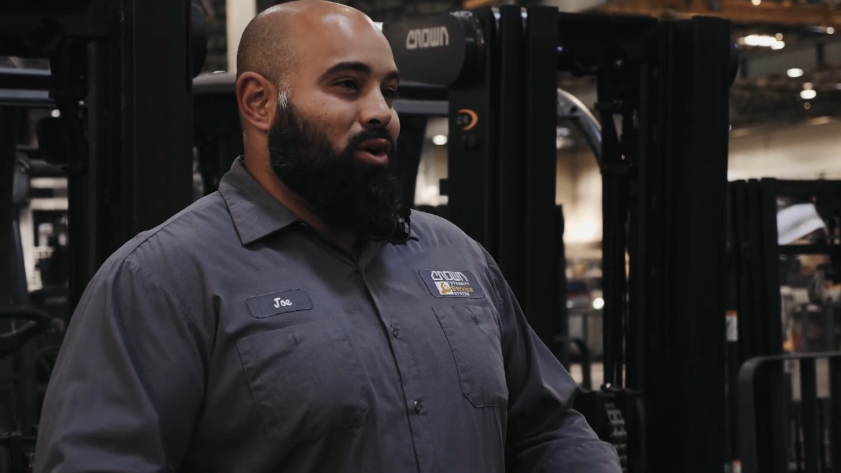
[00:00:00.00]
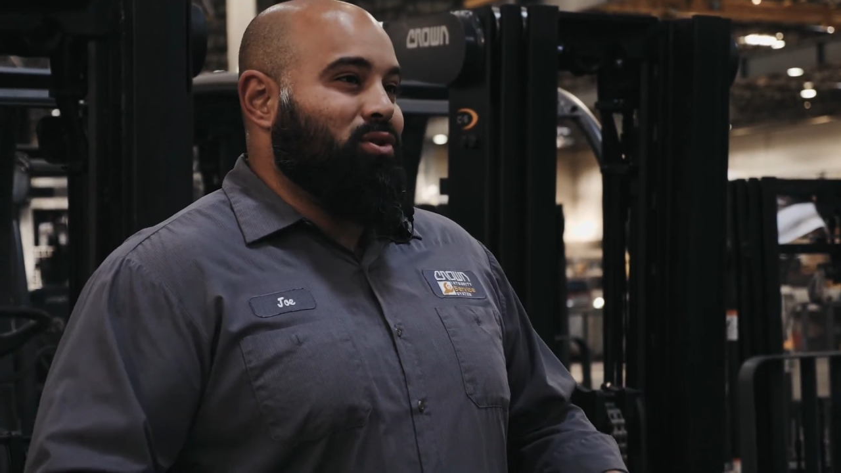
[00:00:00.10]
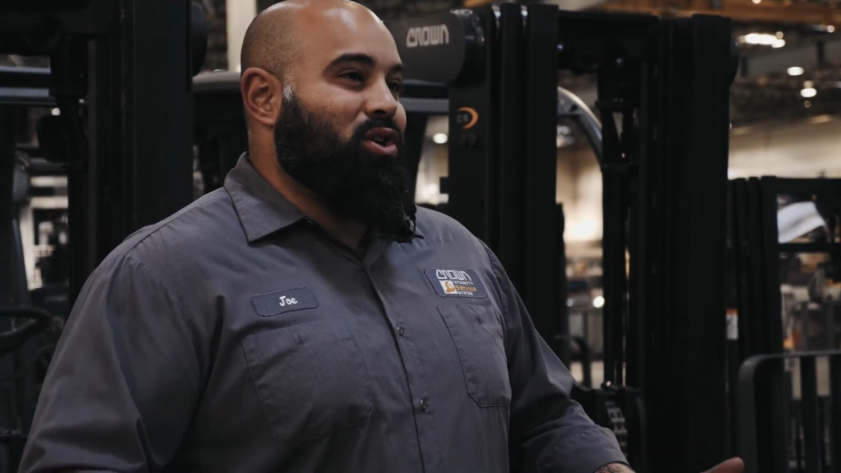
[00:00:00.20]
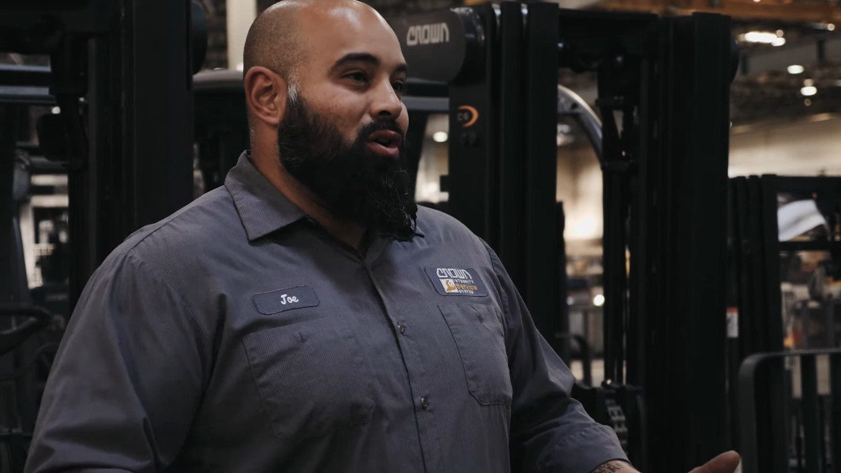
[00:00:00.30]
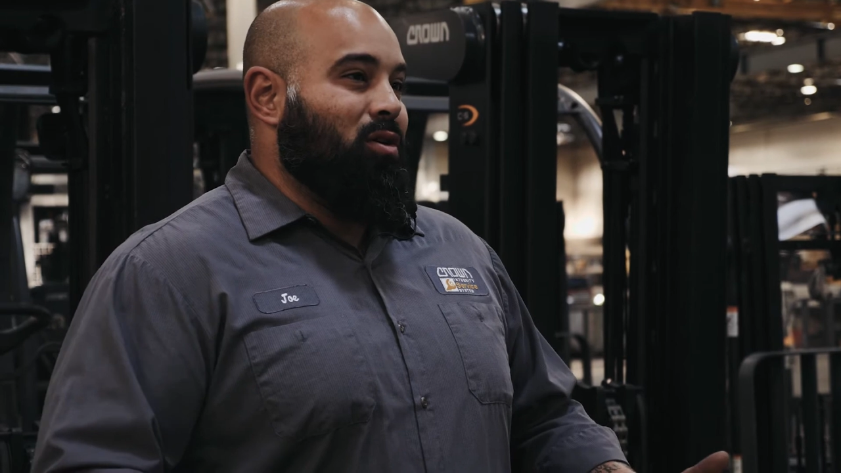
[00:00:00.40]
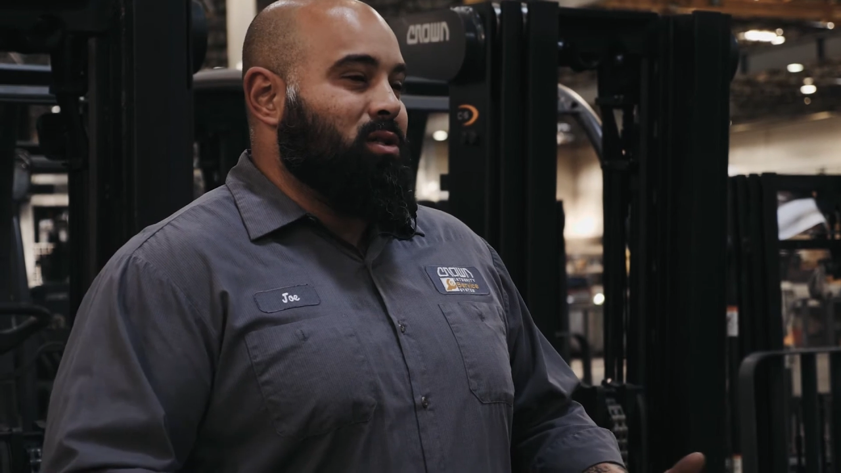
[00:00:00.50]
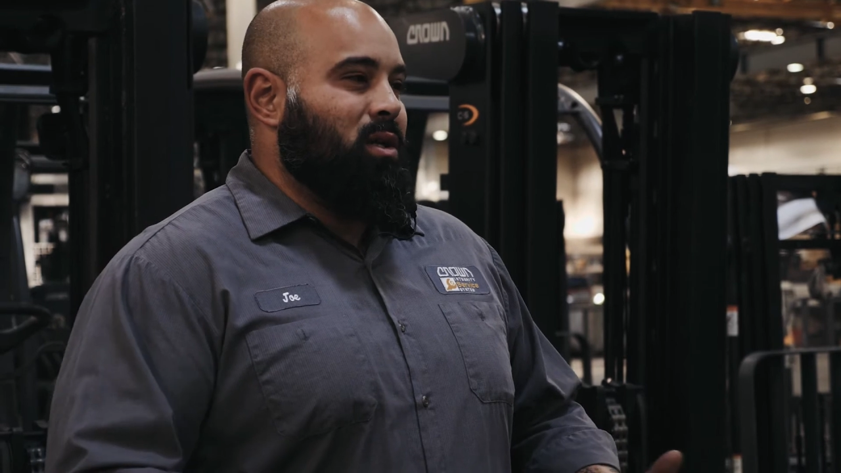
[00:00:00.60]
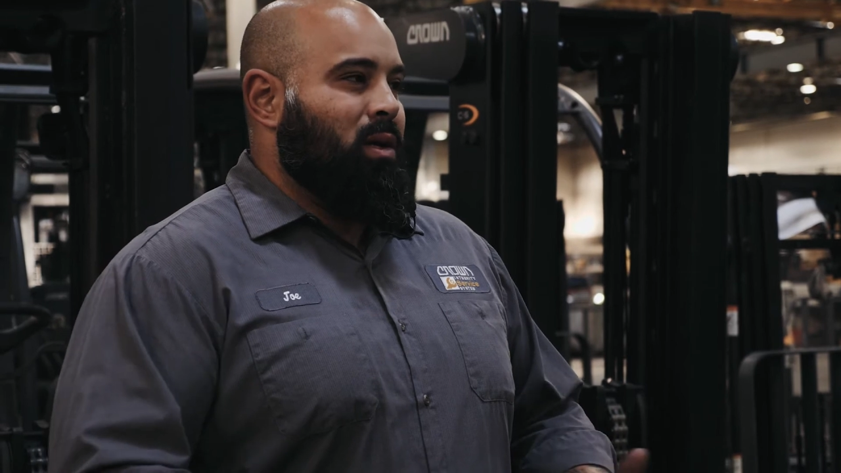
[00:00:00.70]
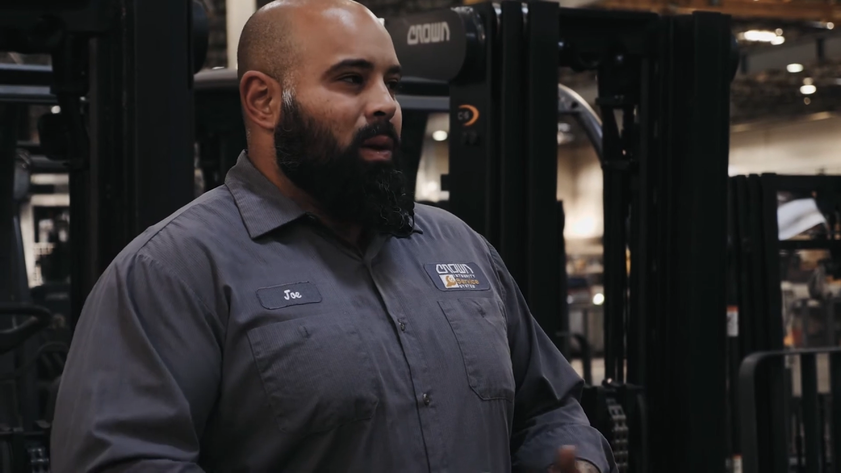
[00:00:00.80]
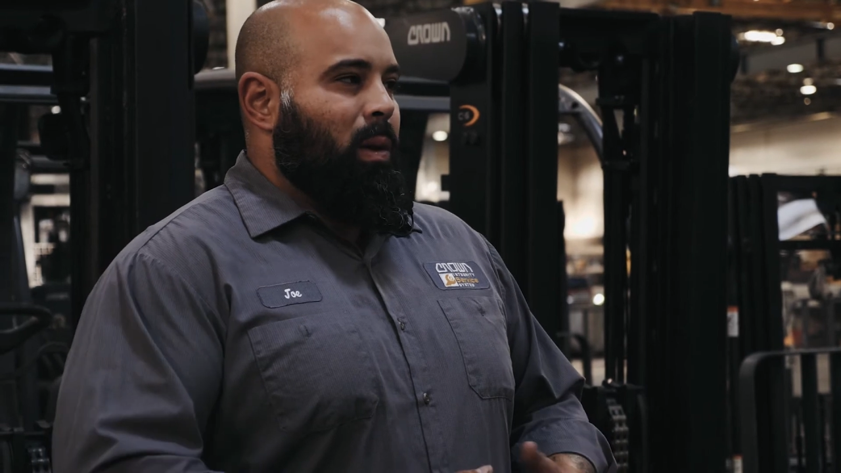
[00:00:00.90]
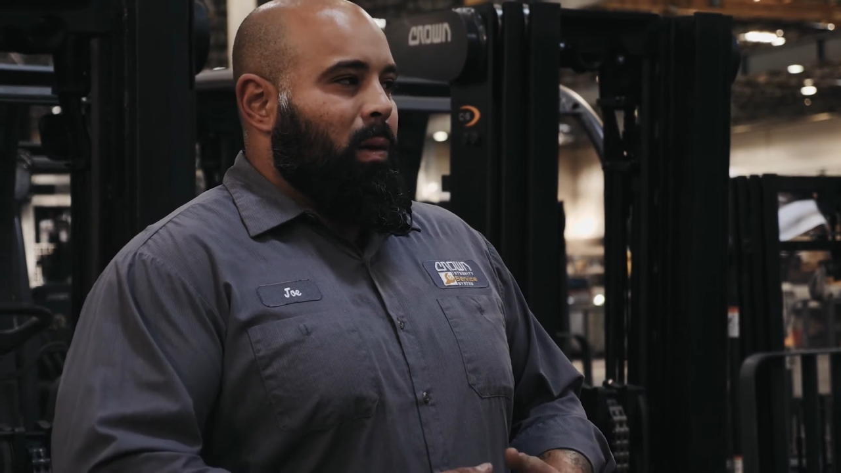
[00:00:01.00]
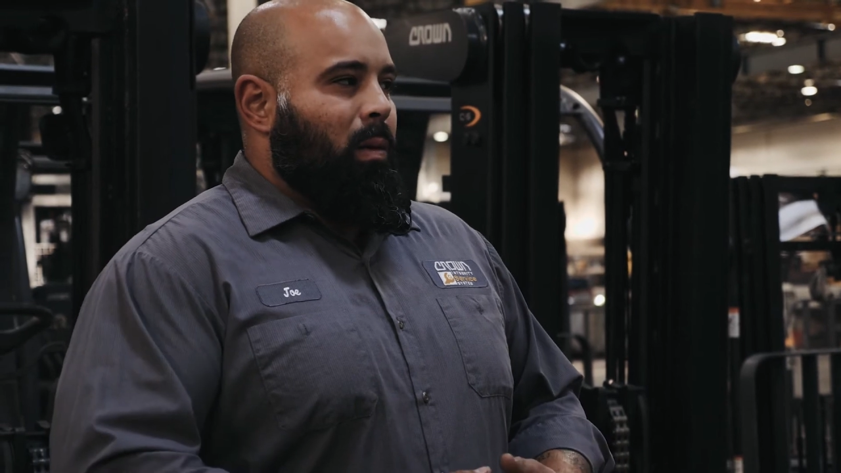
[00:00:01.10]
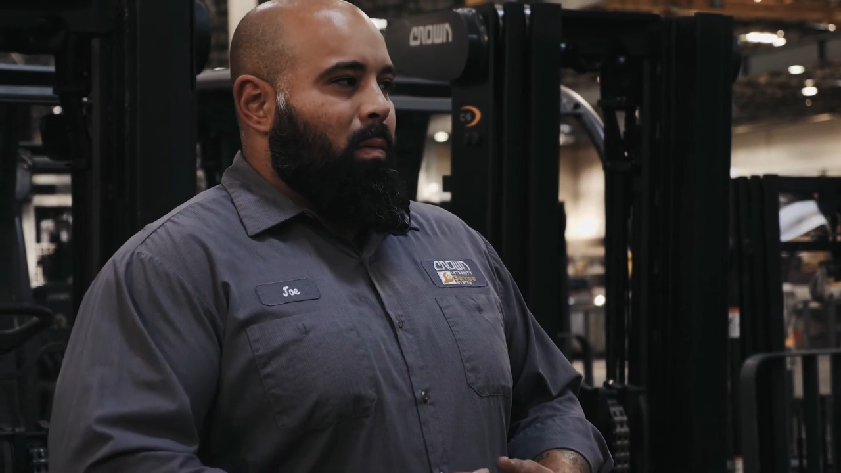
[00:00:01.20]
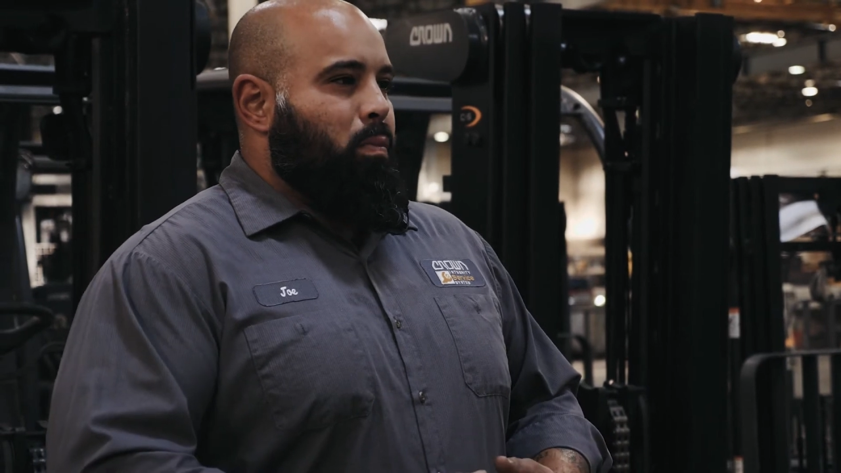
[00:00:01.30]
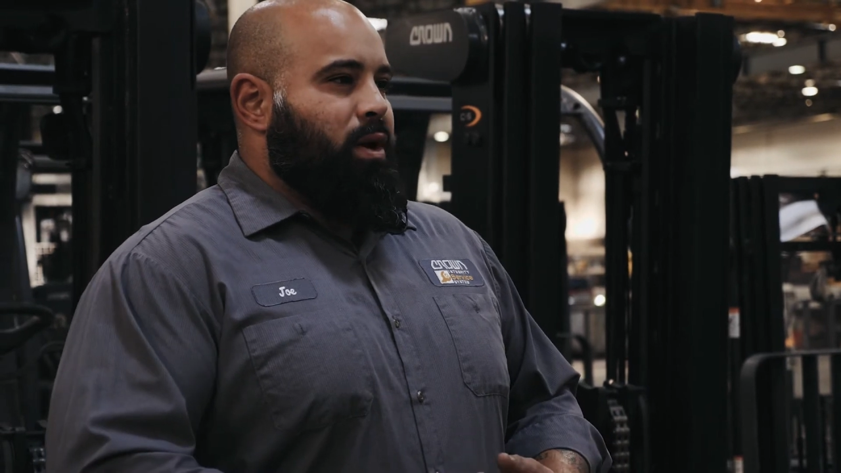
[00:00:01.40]
most cars,
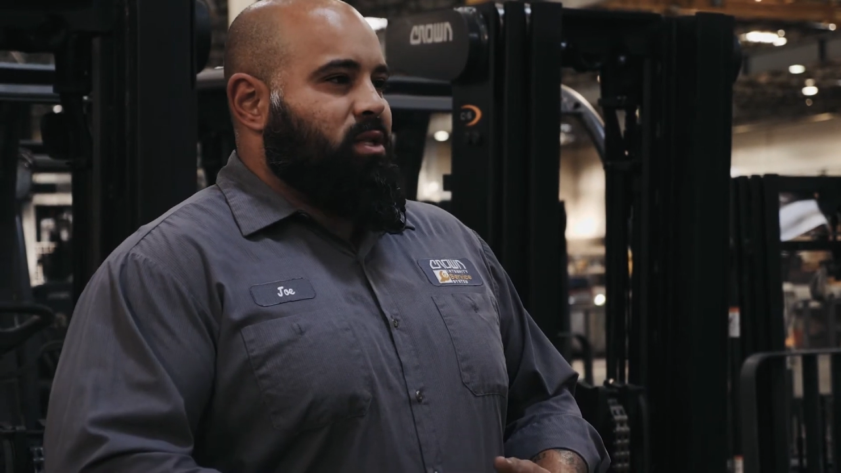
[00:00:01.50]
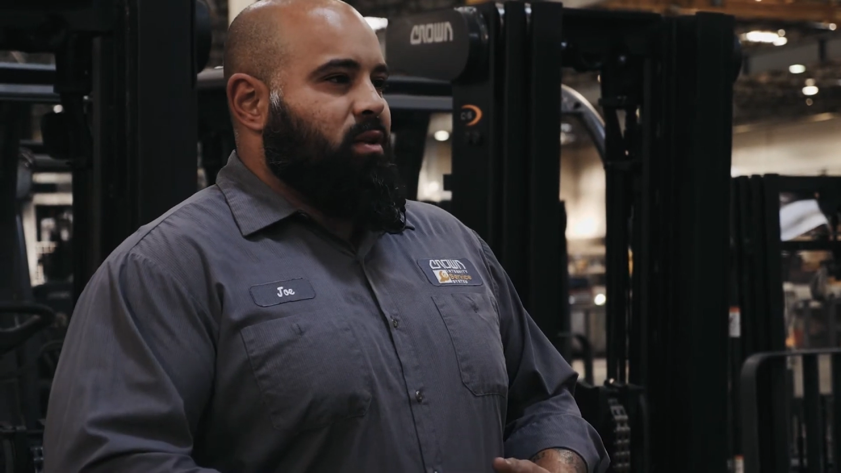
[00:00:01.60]
but it's